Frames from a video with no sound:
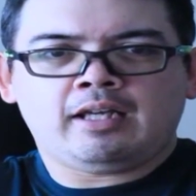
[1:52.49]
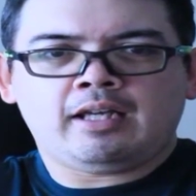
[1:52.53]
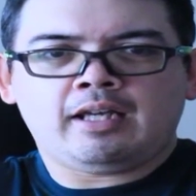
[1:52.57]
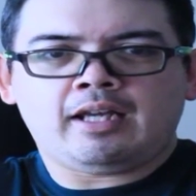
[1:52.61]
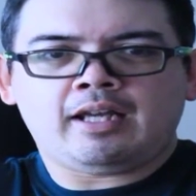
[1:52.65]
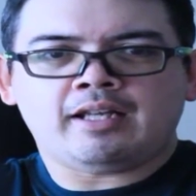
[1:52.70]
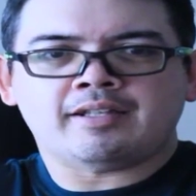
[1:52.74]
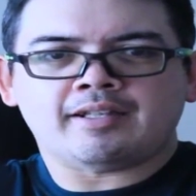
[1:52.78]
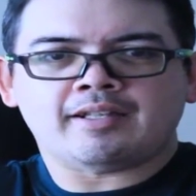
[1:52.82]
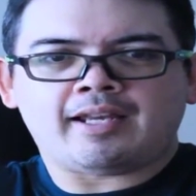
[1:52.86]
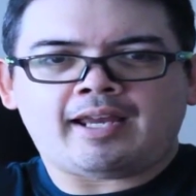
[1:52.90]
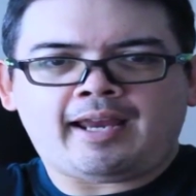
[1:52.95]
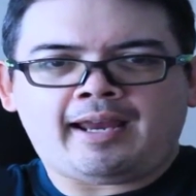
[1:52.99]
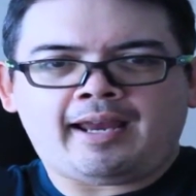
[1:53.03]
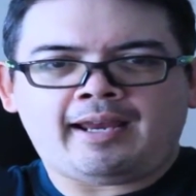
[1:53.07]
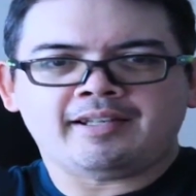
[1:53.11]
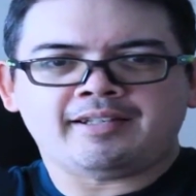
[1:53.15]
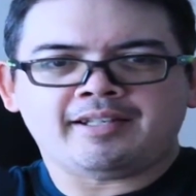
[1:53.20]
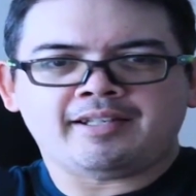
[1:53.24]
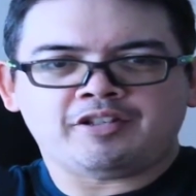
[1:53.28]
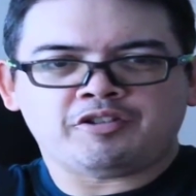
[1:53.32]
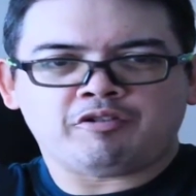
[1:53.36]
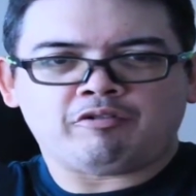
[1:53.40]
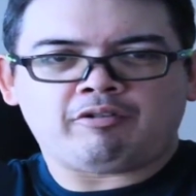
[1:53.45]
It's
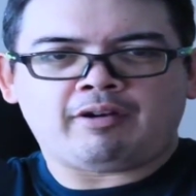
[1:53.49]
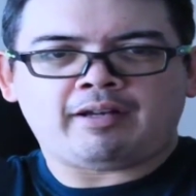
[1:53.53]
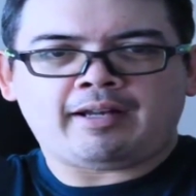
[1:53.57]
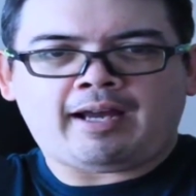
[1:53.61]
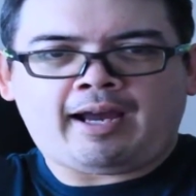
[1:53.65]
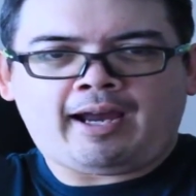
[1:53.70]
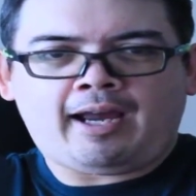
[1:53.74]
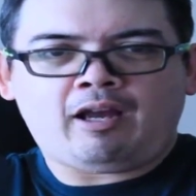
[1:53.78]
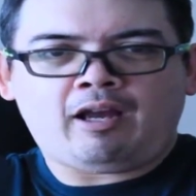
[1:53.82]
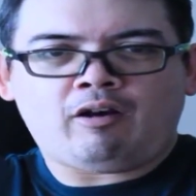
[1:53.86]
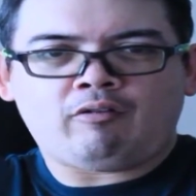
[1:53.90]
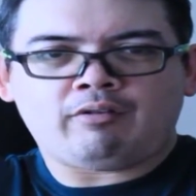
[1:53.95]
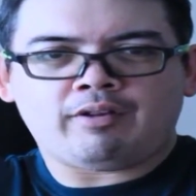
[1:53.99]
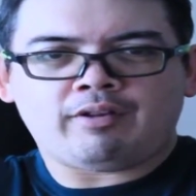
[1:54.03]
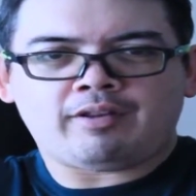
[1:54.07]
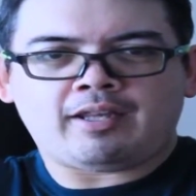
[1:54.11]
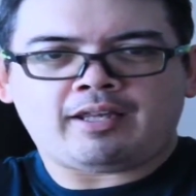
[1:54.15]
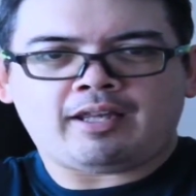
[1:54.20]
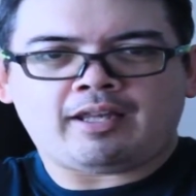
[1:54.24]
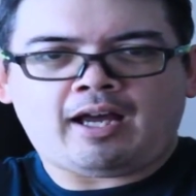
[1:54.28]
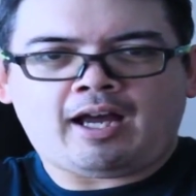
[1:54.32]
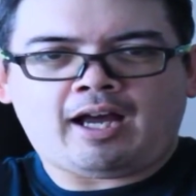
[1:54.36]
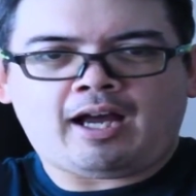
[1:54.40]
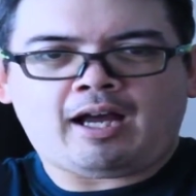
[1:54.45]
easy to inhale with
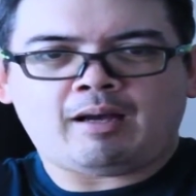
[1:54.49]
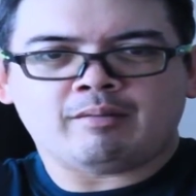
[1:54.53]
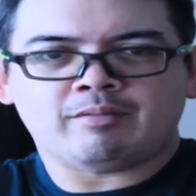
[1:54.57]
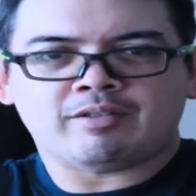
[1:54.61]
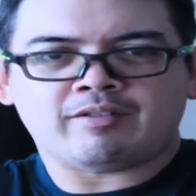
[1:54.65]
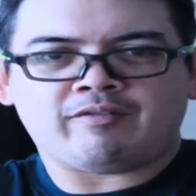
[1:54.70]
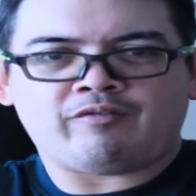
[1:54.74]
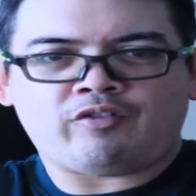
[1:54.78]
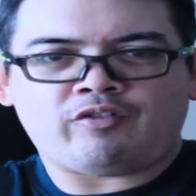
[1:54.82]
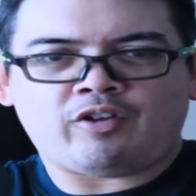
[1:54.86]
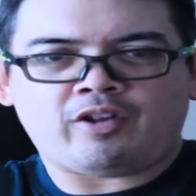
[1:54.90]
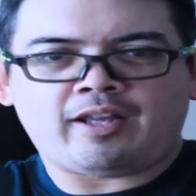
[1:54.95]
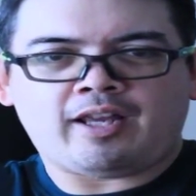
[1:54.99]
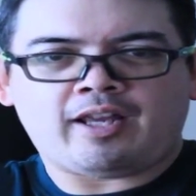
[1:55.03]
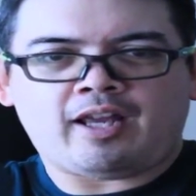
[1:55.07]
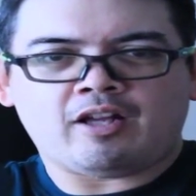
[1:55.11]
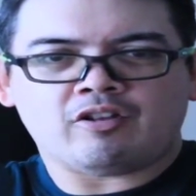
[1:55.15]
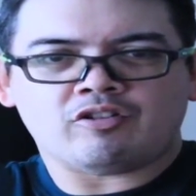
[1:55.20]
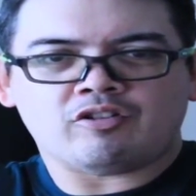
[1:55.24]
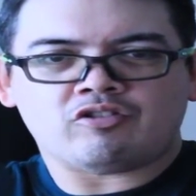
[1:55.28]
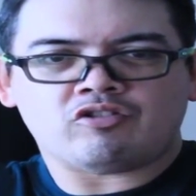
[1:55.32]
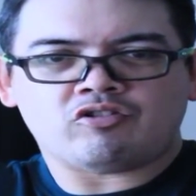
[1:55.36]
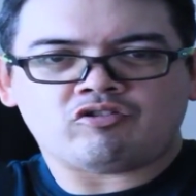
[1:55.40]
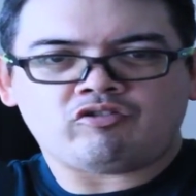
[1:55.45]
the arms fully
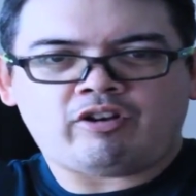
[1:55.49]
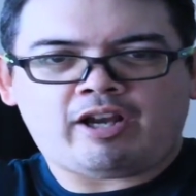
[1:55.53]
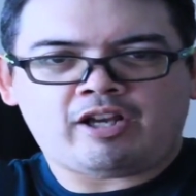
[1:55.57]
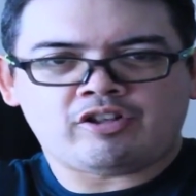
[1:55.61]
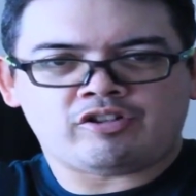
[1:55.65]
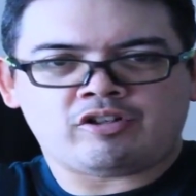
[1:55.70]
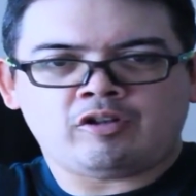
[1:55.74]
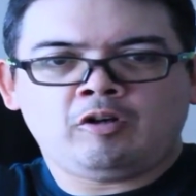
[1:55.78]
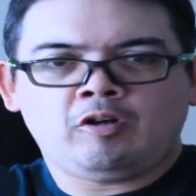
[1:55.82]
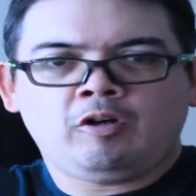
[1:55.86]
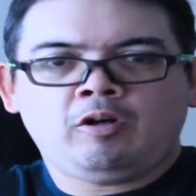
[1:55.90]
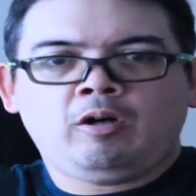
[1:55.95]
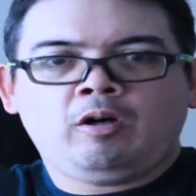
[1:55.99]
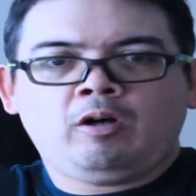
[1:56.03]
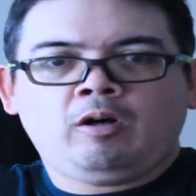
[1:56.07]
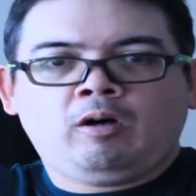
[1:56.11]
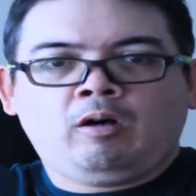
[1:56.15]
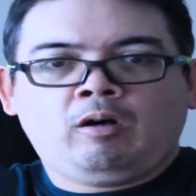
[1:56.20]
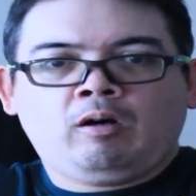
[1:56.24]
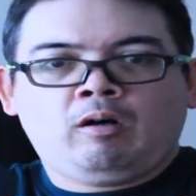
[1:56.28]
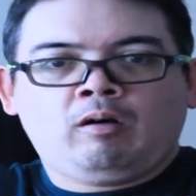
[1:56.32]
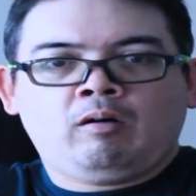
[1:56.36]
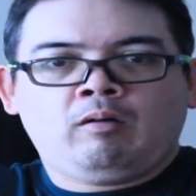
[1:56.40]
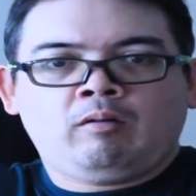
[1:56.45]
outstretched,
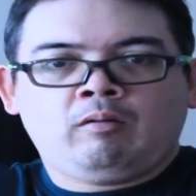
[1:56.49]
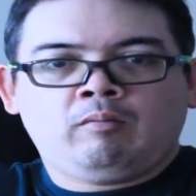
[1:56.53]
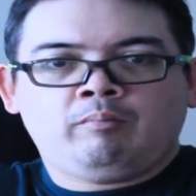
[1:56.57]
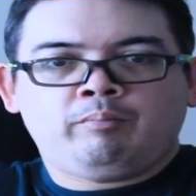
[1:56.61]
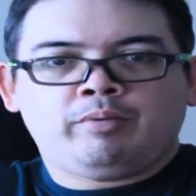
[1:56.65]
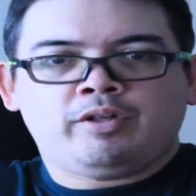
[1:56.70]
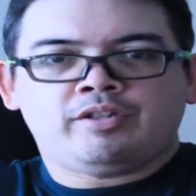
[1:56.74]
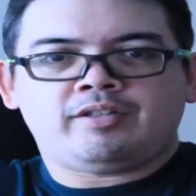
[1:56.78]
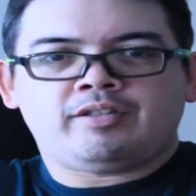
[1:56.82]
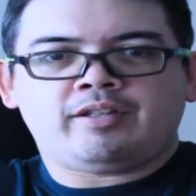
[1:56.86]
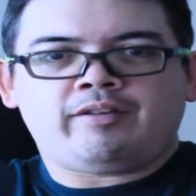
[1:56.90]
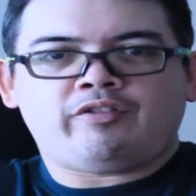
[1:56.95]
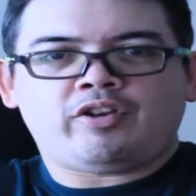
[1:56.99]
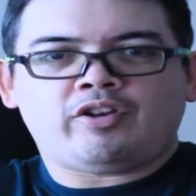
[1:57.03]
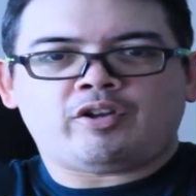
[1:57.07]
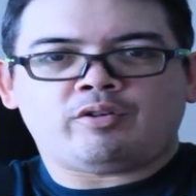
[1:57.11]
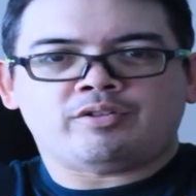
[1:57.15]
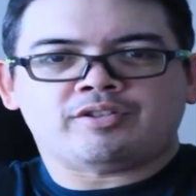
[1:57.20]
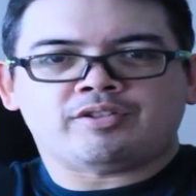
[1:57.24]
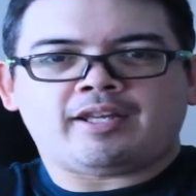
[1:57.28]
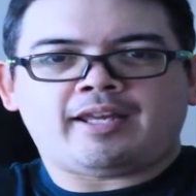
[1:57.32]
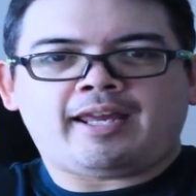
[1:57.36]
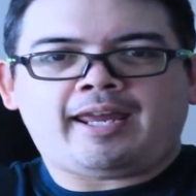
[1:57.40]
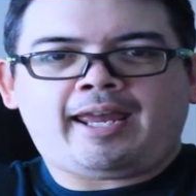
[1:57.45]
but
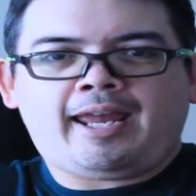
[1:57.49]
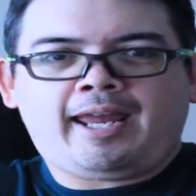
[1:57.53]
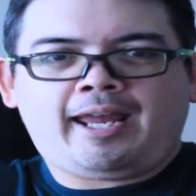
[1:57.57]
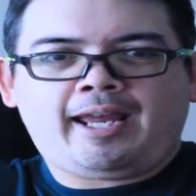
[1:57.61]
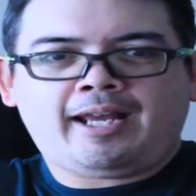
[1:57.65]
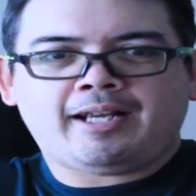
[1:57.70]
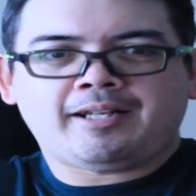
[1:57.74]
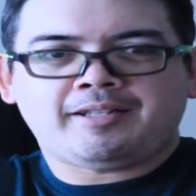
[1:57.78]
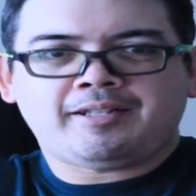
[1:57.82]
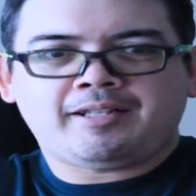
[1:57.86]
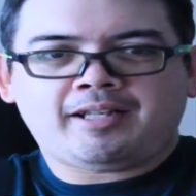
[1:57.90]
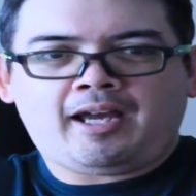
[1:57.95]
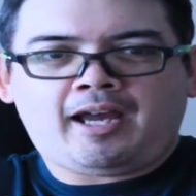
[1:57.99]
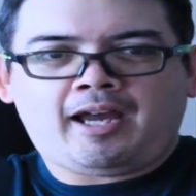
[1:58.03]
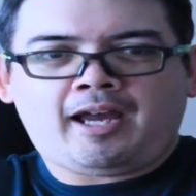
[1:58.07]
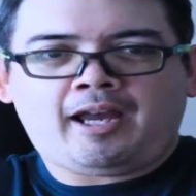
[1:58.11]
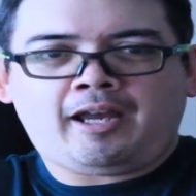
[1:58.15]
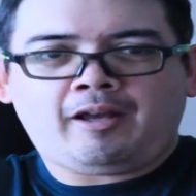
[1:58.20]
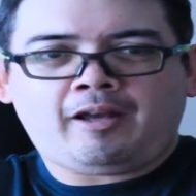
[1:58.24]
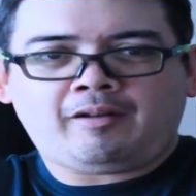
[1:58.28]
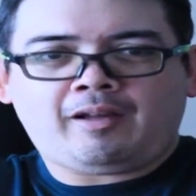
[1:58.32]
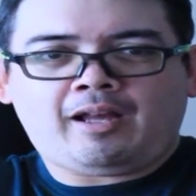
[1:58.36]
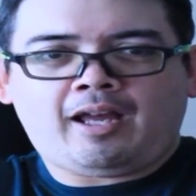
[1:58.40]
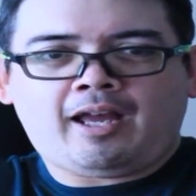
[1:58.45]
difficult to
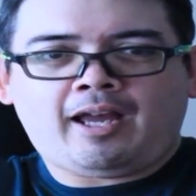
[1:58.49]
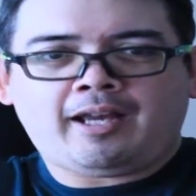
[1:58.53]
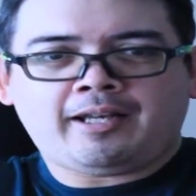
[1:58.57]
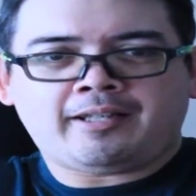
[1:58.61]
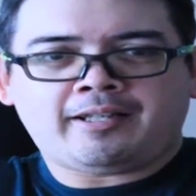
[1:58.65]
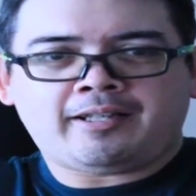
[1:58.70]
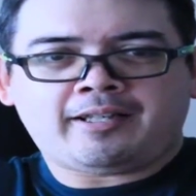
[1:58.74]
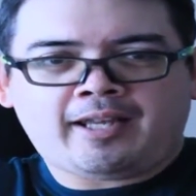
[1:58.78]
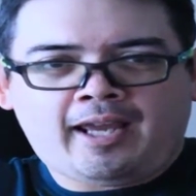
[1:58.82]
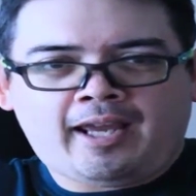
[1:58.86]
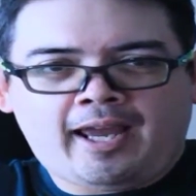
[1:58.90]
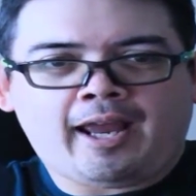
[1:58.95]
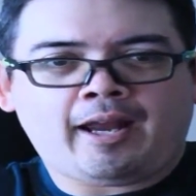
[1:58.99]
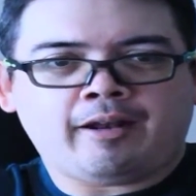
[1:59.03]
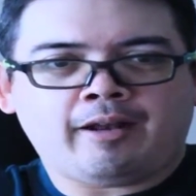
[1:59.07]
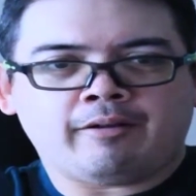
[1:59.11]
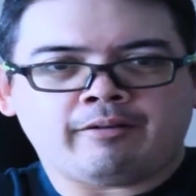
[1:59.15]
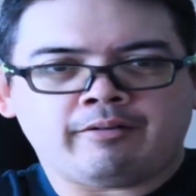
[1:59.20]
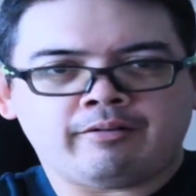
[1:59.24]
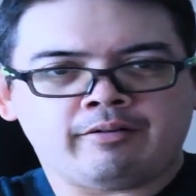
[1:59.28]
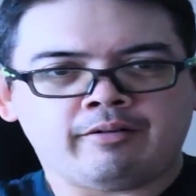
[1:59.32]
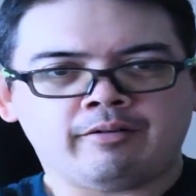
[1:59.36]
exhale again.